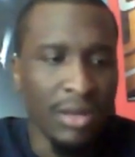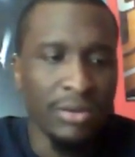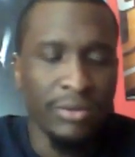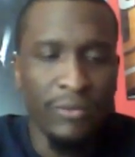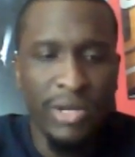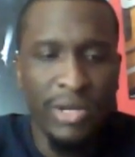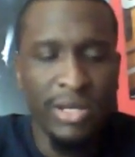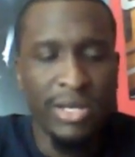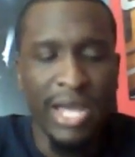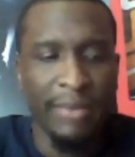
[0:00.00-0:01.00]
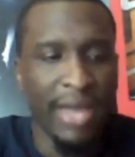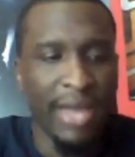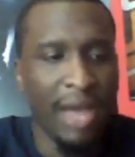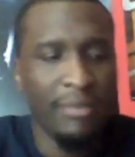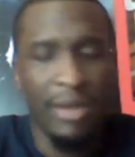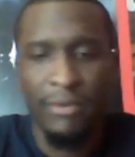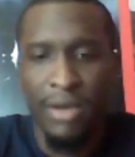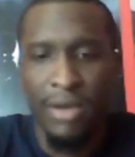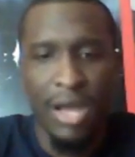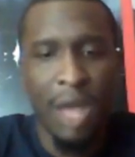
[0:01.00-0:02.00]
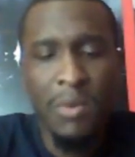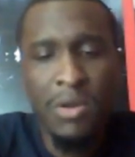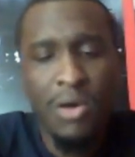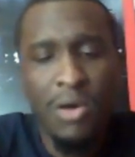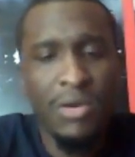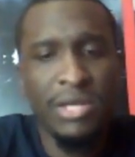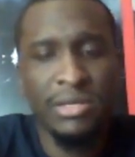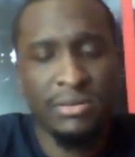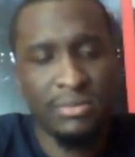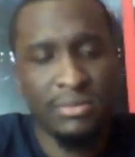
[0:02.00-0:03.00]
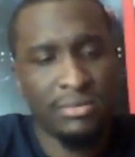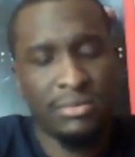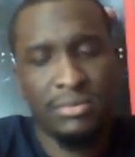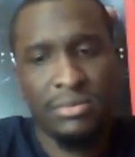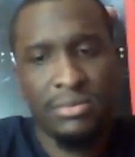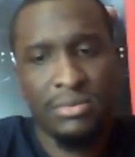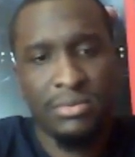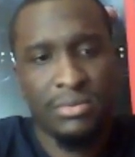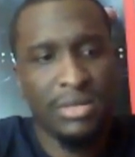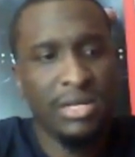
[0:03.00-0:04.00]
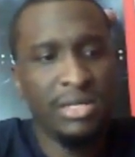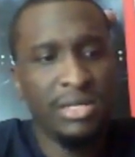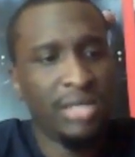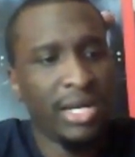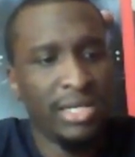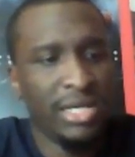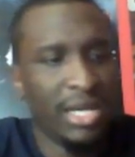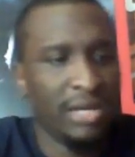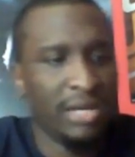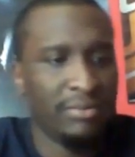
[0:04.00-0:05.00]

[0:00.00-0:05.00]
what it look like, man, I'm gonna go with, and this, like I said,